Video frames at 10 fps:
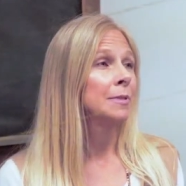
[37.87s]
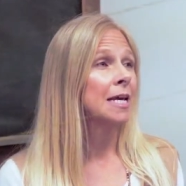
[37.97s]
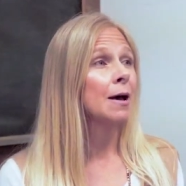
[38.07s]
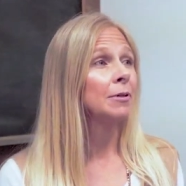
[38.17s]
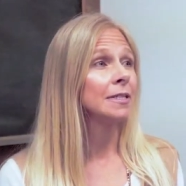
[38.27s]

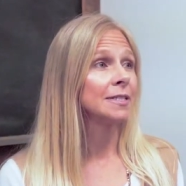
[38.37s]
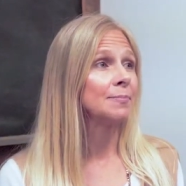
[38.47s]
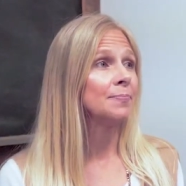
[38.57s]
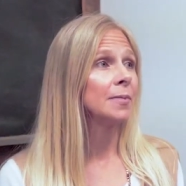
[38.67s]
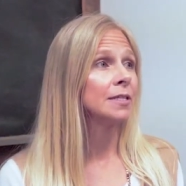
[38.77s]

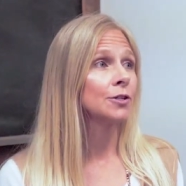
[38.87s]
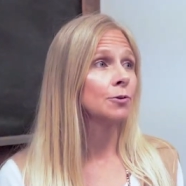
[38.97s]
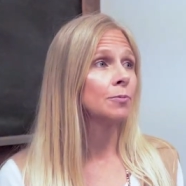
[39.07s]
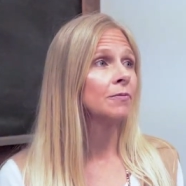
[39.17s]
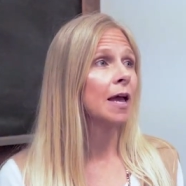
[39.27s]
Metabolism is a
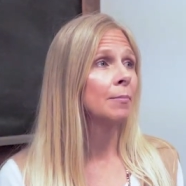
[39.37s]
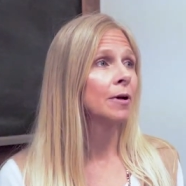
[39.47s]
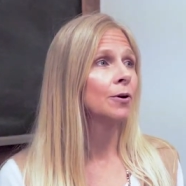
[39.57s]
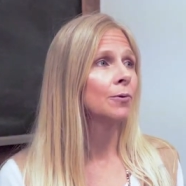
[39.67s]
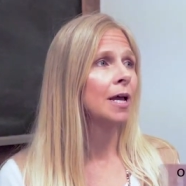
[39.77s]
group of
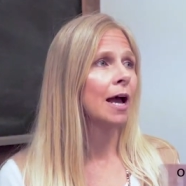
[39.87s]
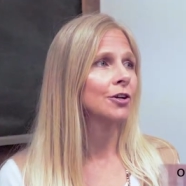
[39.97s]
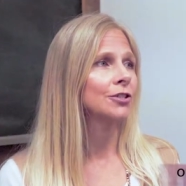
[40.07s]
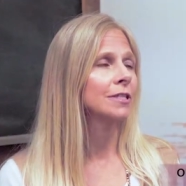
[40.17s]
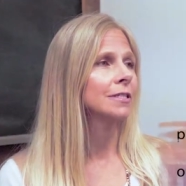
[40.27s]
chemical
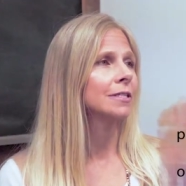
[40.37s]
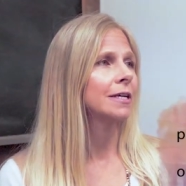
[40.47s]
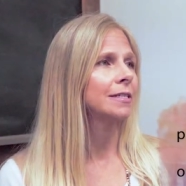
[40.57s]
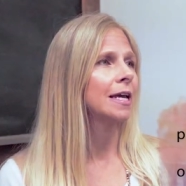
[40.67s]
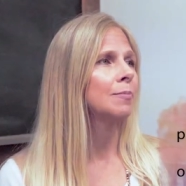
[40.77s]
reactions
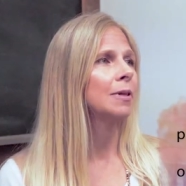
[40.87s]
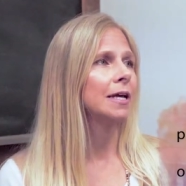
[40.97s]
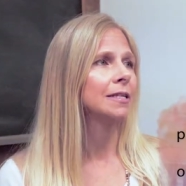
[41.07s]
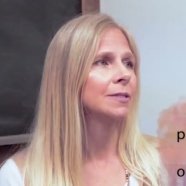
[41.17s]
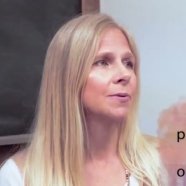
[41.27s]
that take
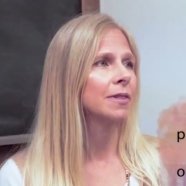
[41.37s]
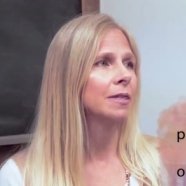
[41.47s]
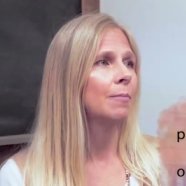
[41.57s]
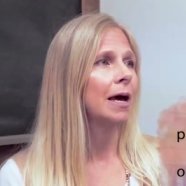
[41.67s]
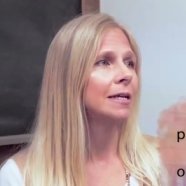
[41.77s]
place
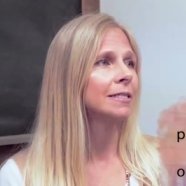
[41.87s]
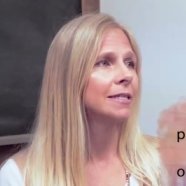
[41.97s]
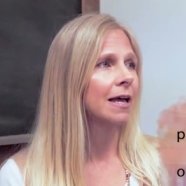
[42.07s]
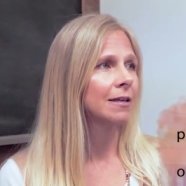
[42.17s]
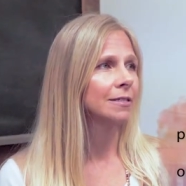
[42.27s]
within the body's
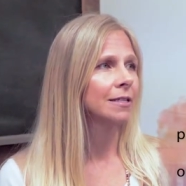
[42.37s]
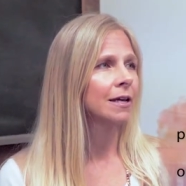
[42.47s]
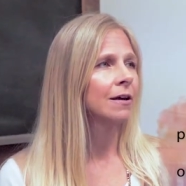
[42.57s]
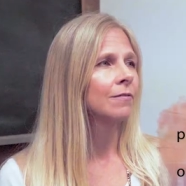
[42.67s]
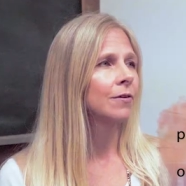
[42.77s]
cells
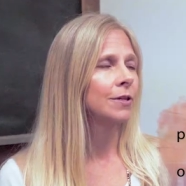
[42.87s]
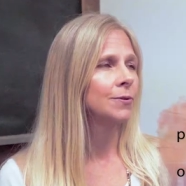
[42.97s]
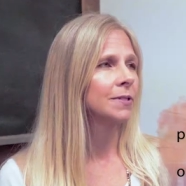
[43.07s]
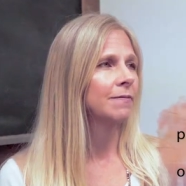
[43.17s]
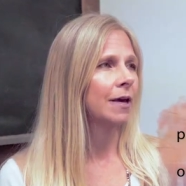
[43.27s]
for the
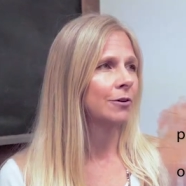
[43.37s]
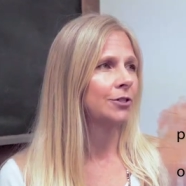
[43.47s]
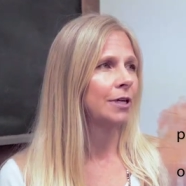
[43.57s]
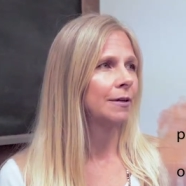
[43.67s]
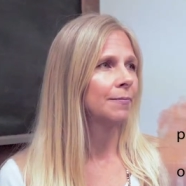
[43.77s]
use of
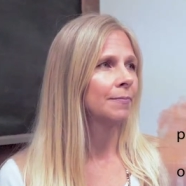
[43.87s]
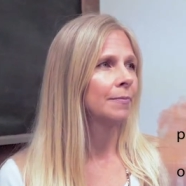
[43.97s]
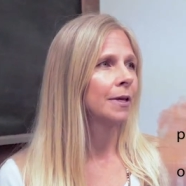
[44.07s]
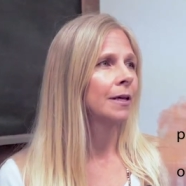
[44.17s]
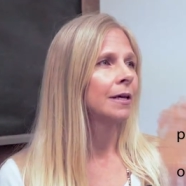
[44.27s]
energy.
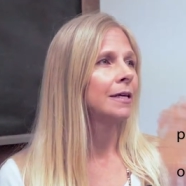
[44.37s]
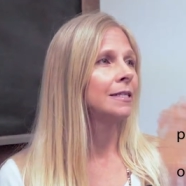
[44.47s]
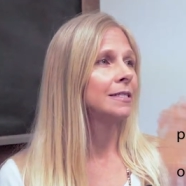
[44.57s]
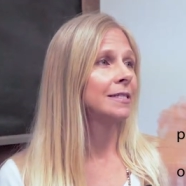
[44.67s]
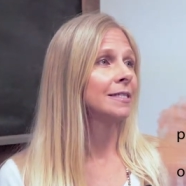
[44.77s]
It
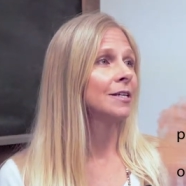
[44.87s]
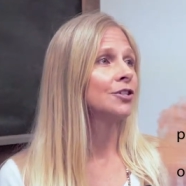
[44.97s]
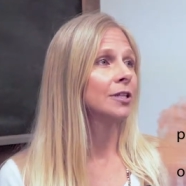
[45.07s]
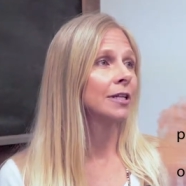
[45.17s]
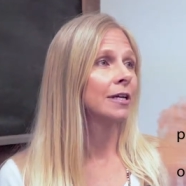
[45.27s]
is
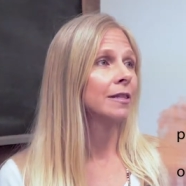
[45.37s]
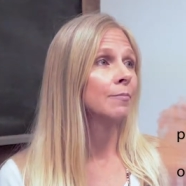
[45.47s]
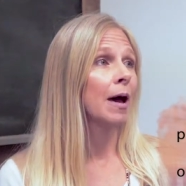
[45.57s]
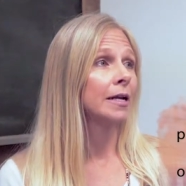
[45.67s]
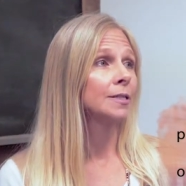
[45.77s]
essentially the
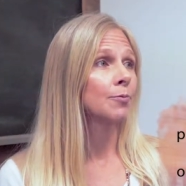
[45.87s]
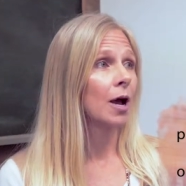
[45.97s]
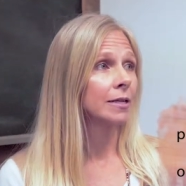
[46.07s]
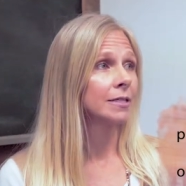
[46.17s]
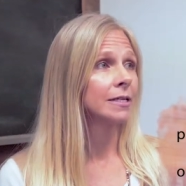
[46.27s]
body's
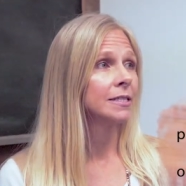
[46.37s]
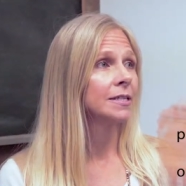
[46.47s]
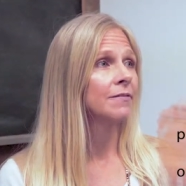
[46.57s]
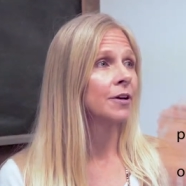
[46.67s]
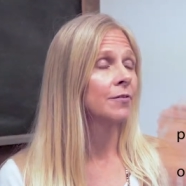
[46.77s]
process
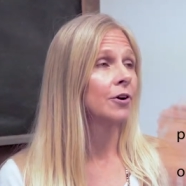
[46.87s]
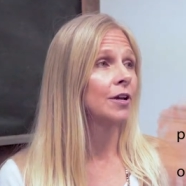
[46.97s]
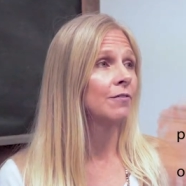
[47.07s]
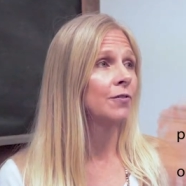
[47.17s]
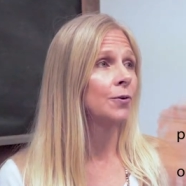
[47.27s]
of
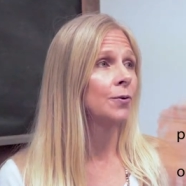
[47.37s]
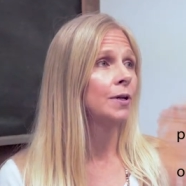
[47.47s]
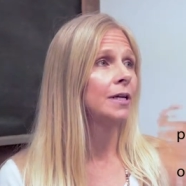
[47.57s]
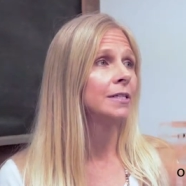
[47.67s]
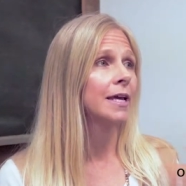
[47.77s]
converting food
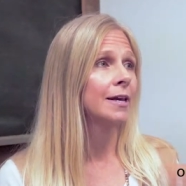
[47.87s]
into